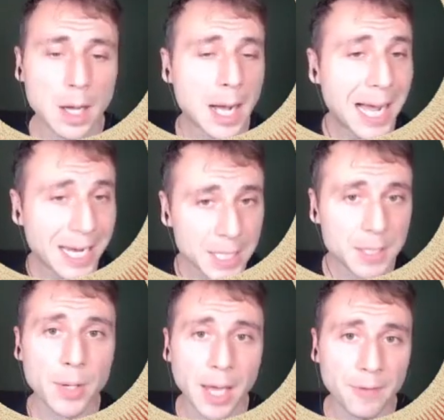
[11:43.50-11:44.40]
I
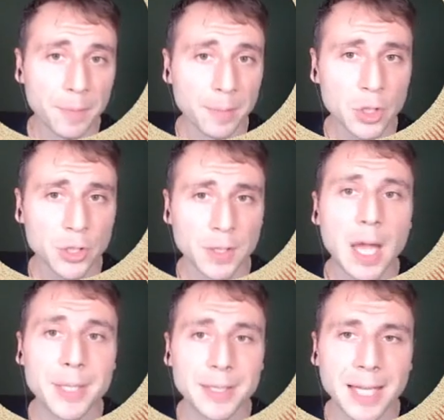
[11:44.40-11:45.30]
do have permission.
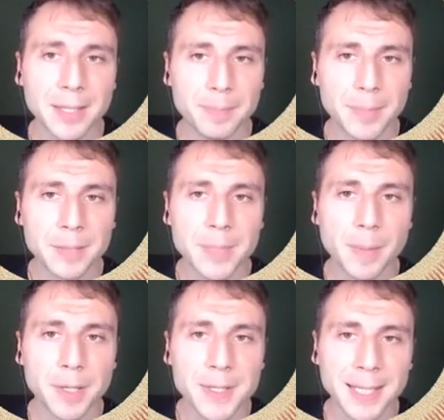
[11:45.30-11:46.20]
I mean, not me,
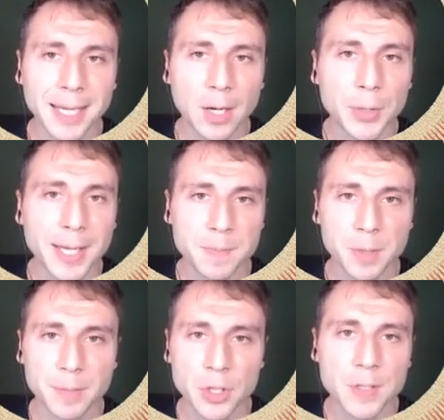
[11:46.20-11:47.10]
but this account has
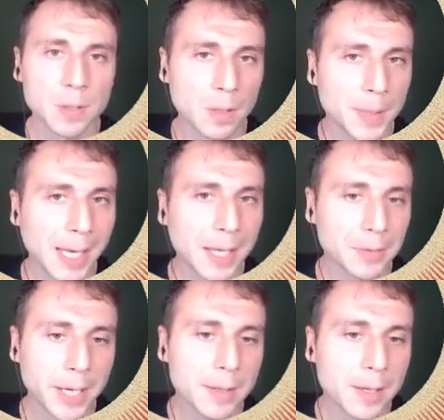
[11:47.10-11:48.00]
permissions to replicate,
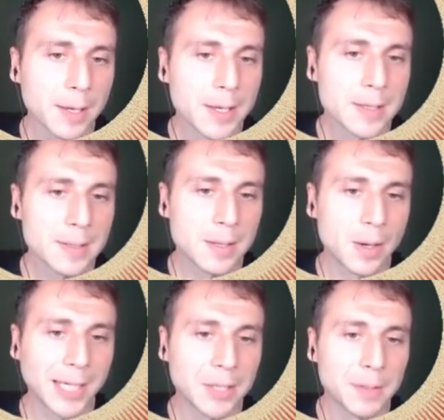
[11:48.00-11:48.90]
right? So
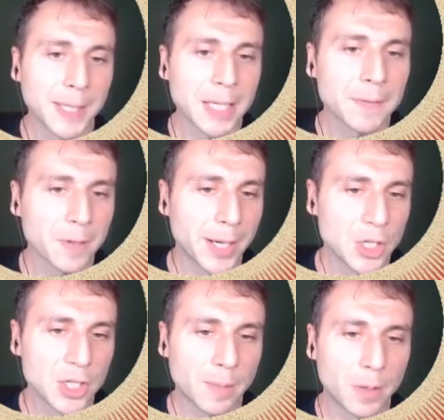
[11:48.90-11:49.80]
I can replicate
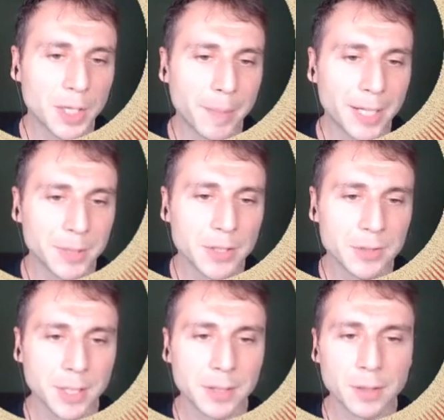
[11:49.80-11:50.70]
information about domain
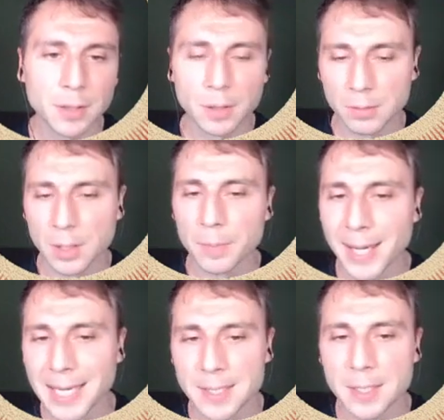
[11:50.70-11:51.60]
administrator. In my
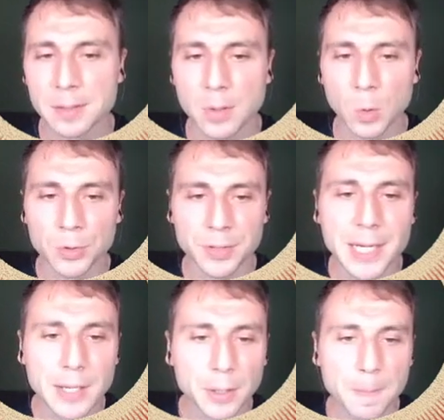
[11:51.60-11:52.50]
case, it's called
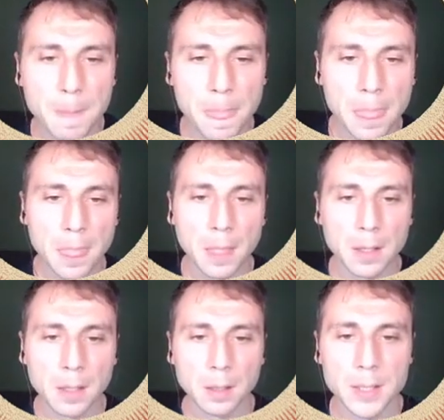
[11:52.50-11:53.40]
trainer.
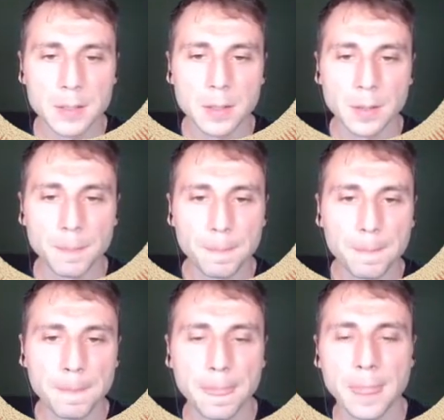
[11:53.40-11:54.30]
Let's do it.
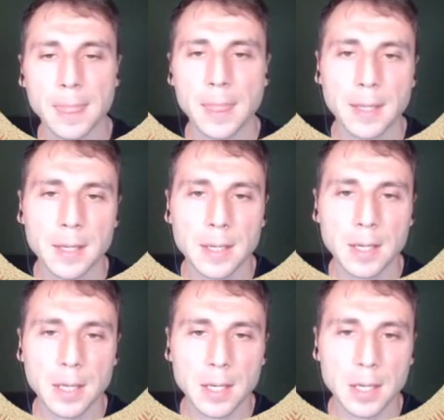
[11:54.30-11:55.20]

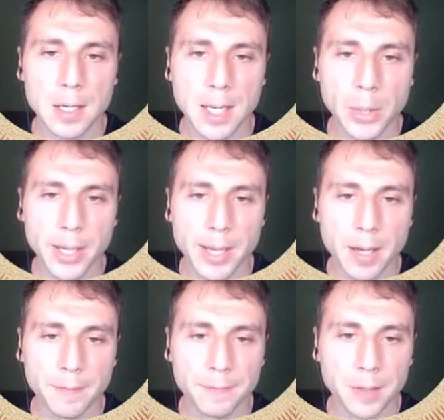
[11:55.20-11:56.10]
And now I
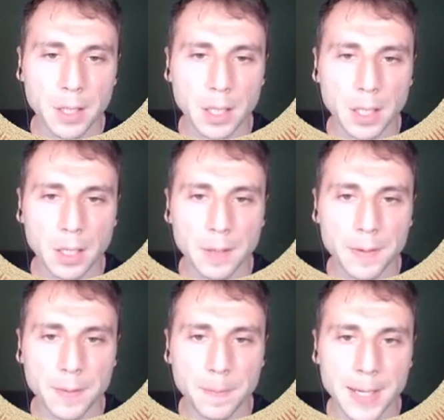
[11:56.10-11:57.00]
have
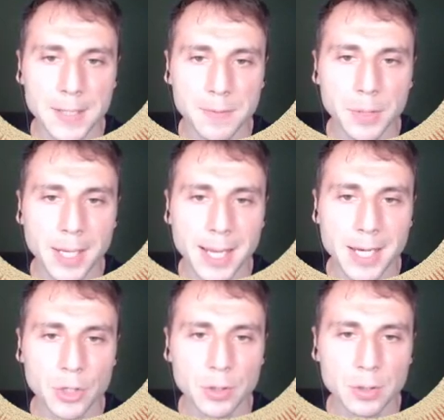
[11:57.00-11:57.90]
the password
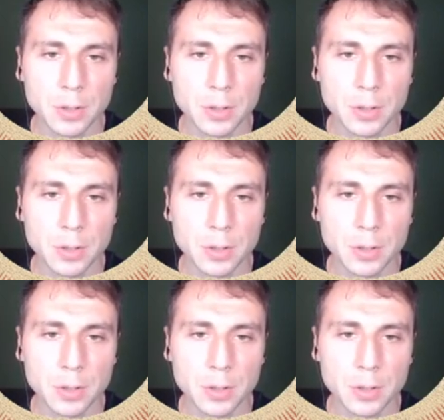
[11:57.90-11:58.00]
hash.